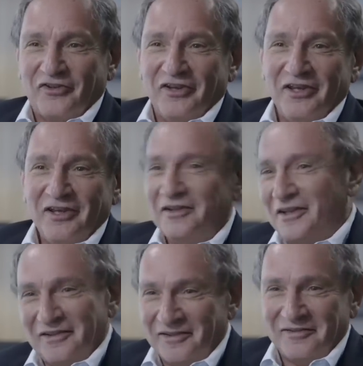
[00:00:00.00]
See,
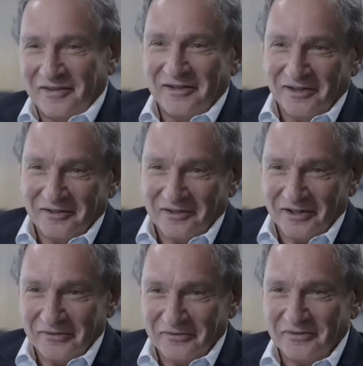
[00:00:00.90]
they didn't
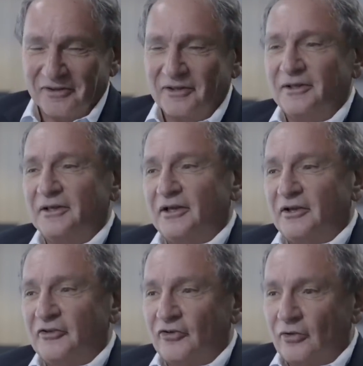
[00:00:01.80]
leave. Mm-hmm.
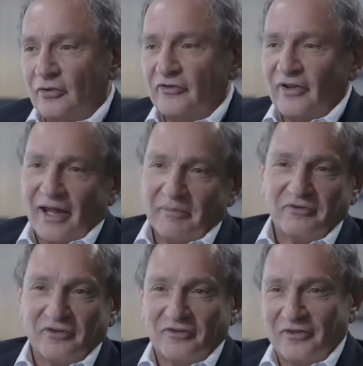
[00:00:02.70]
So long as that
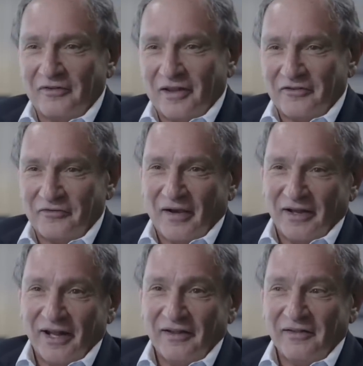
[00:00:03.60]
happens, that's
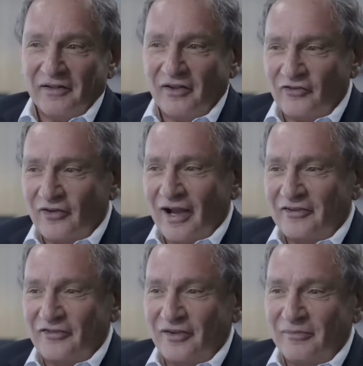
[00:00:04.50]
fine. And the
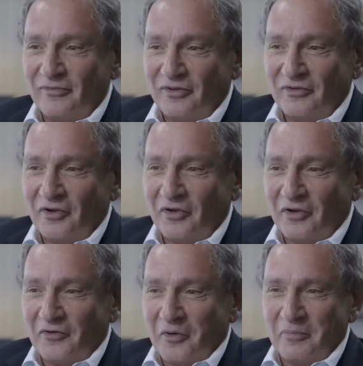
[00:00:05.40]
Scots seemed
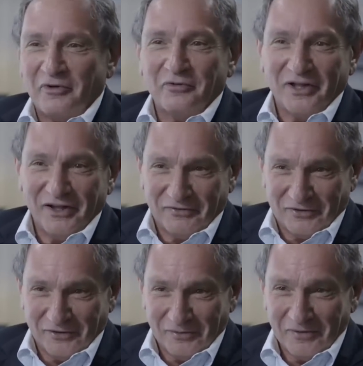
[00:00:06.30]
a bit relieved
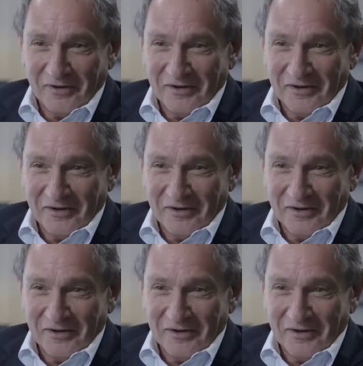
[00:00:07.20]
too.